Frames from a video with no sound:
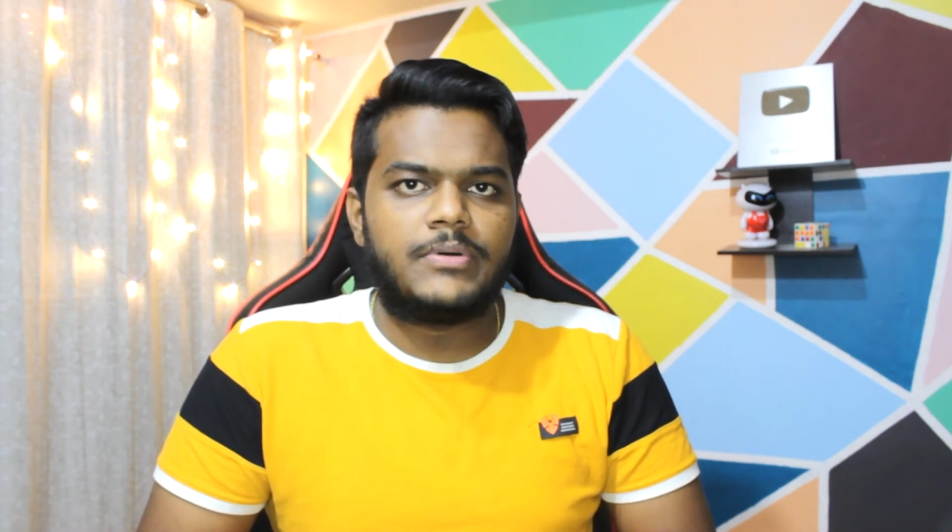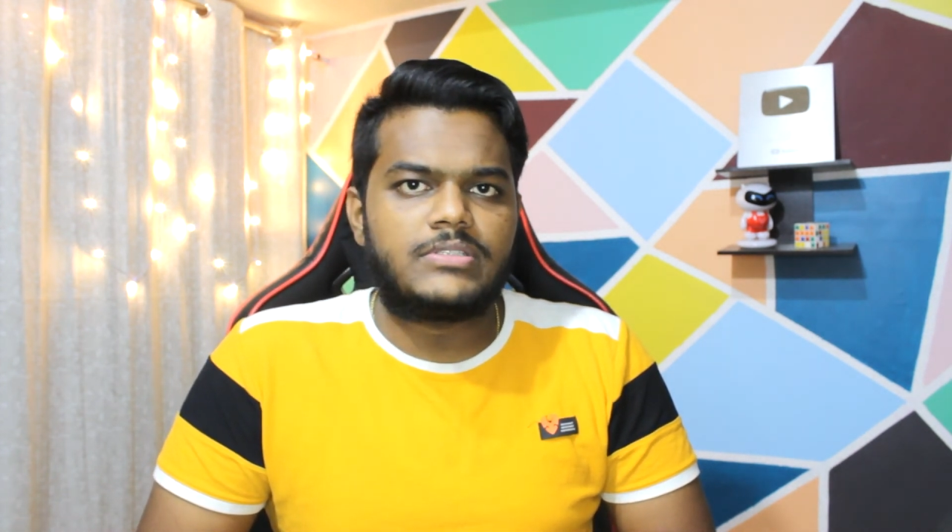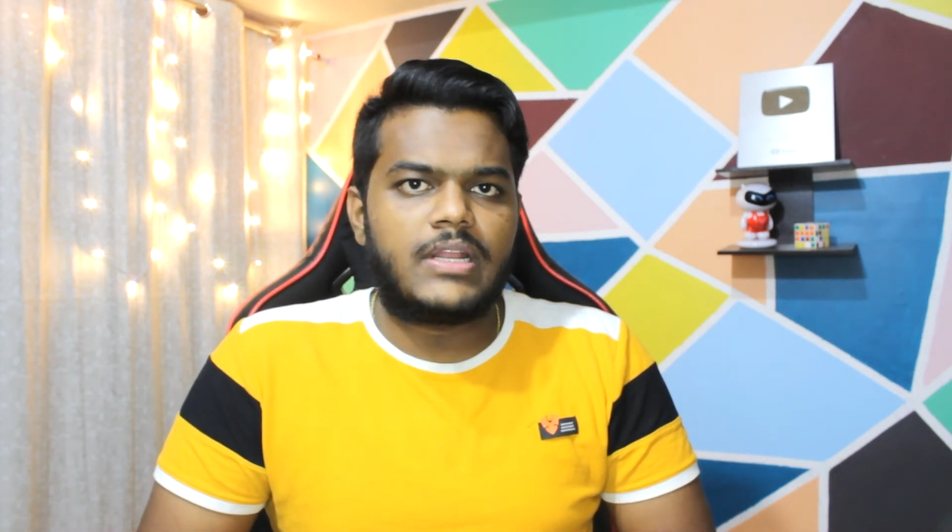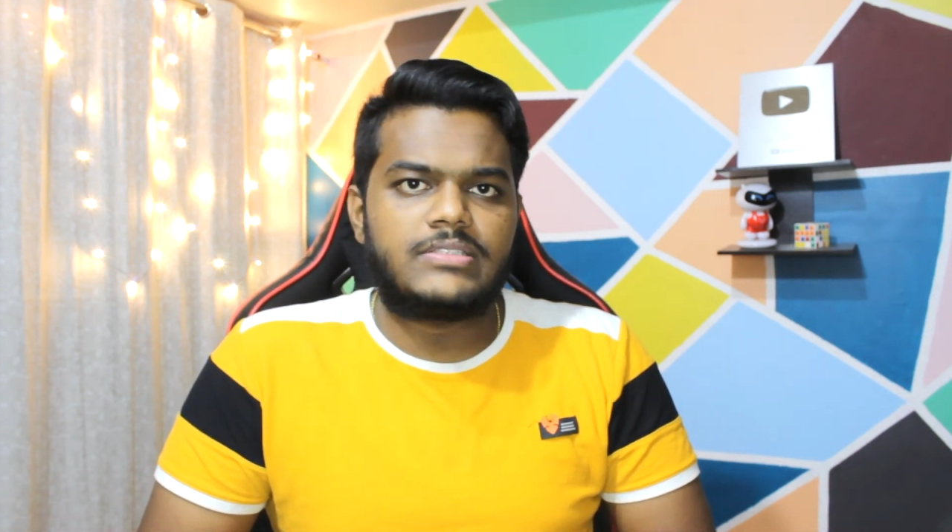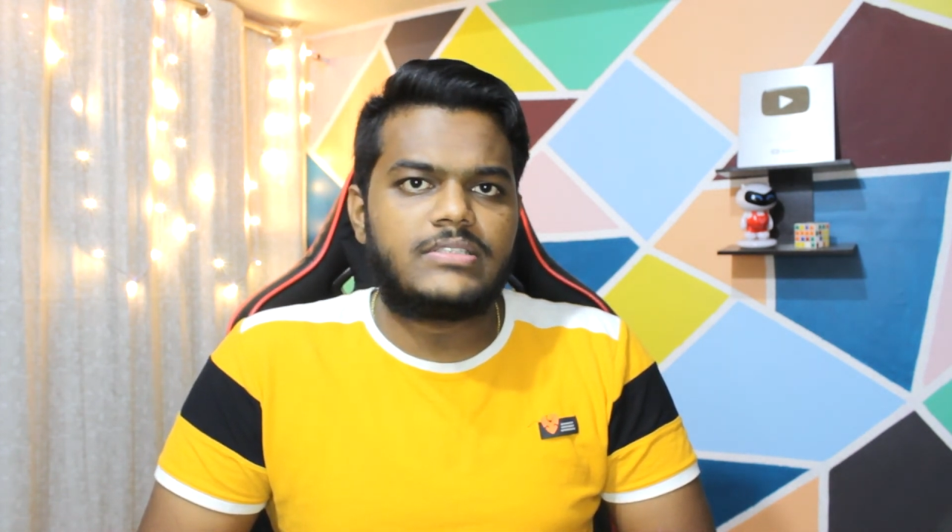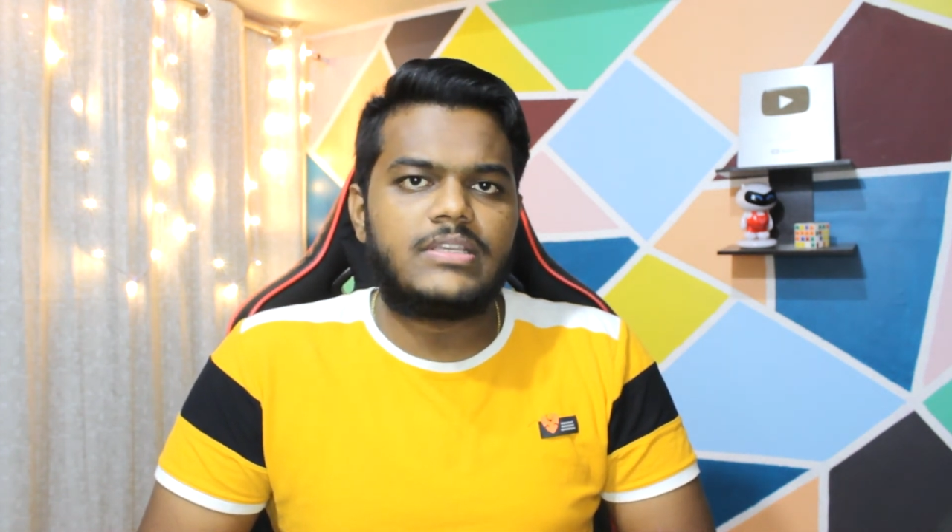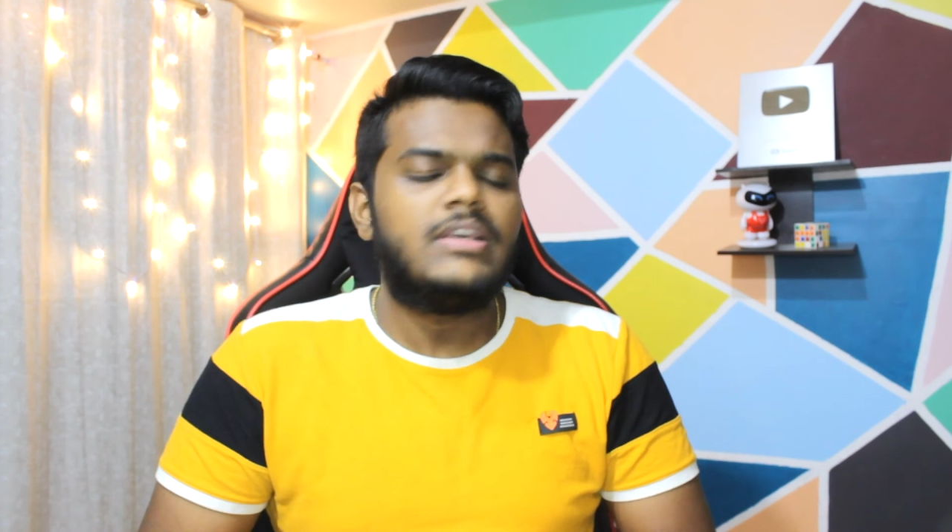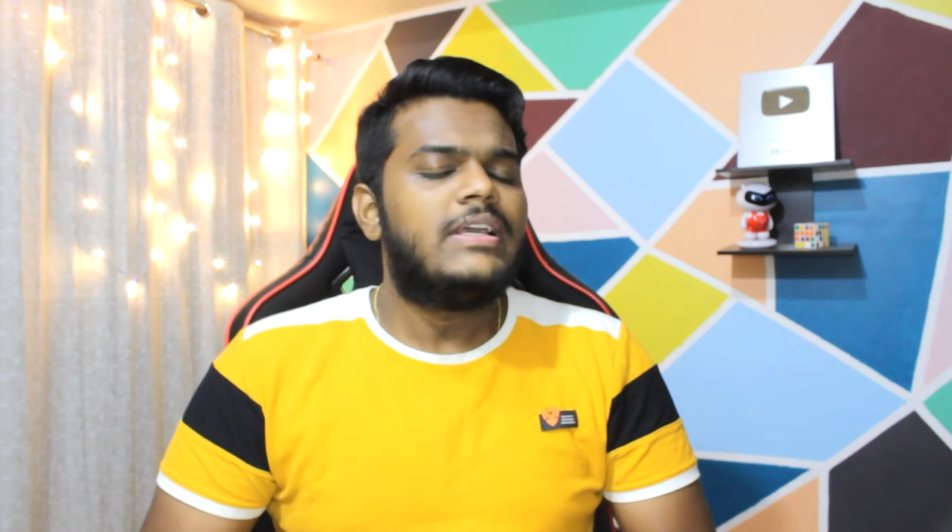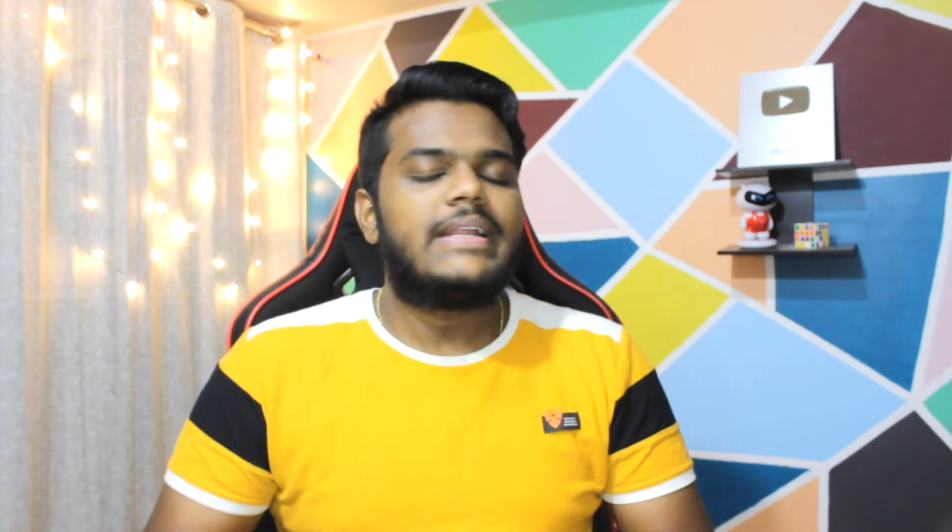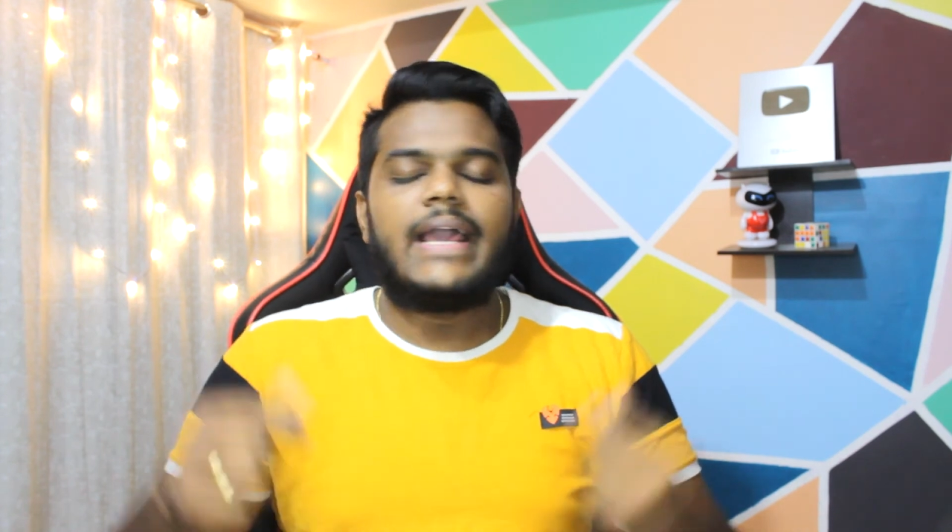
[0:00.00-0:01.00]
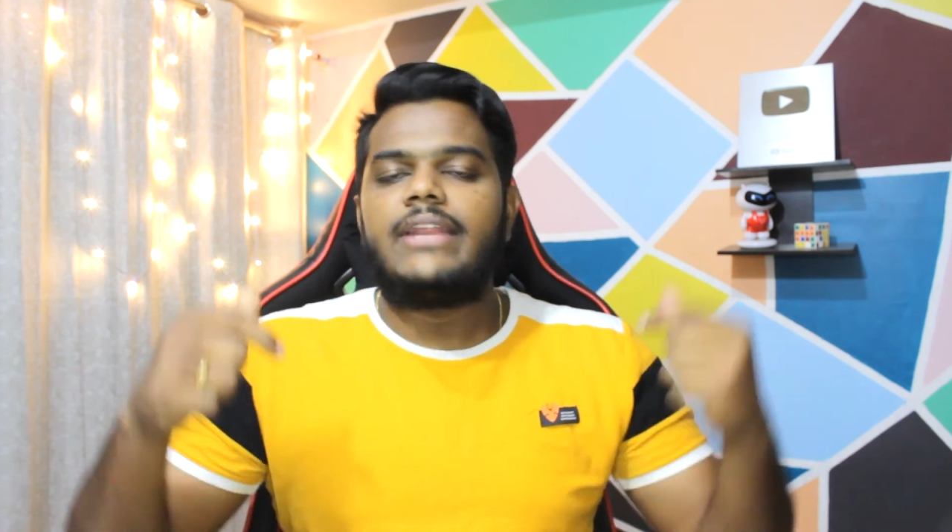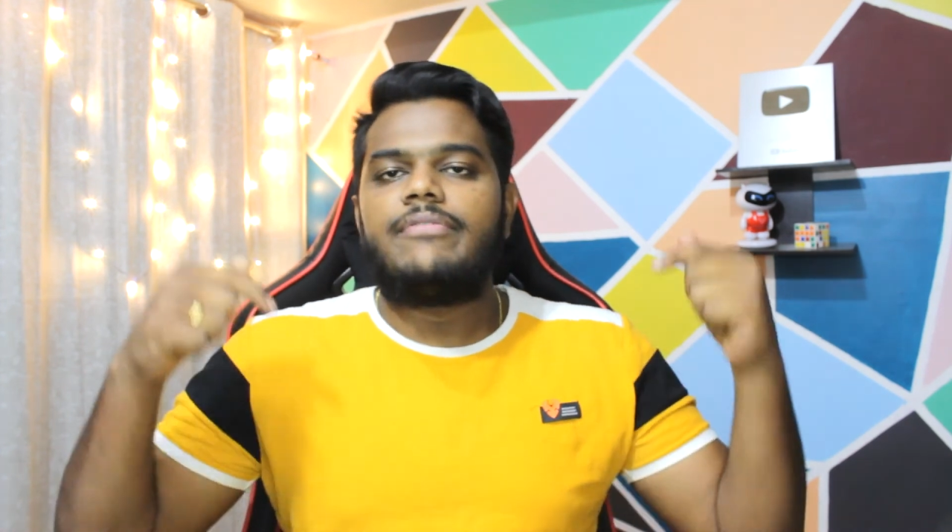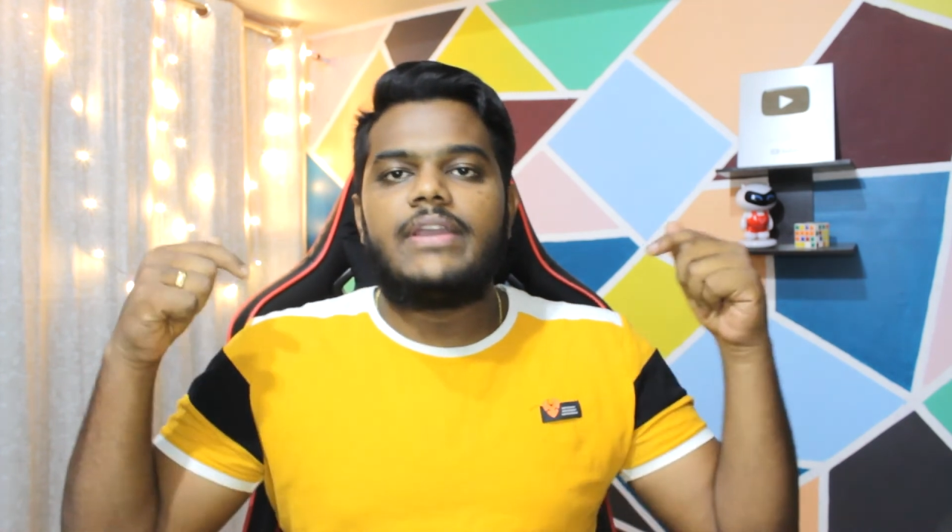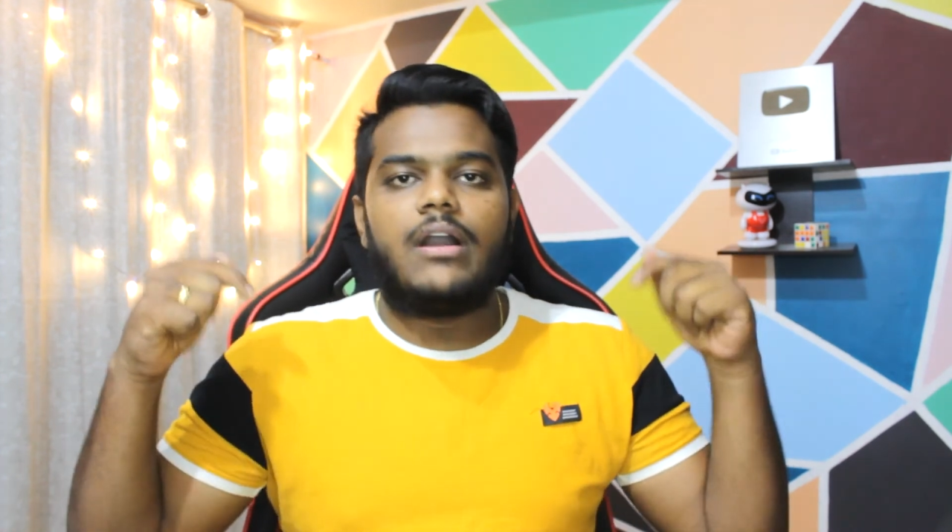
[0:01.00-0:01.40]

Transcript: person as i said clarify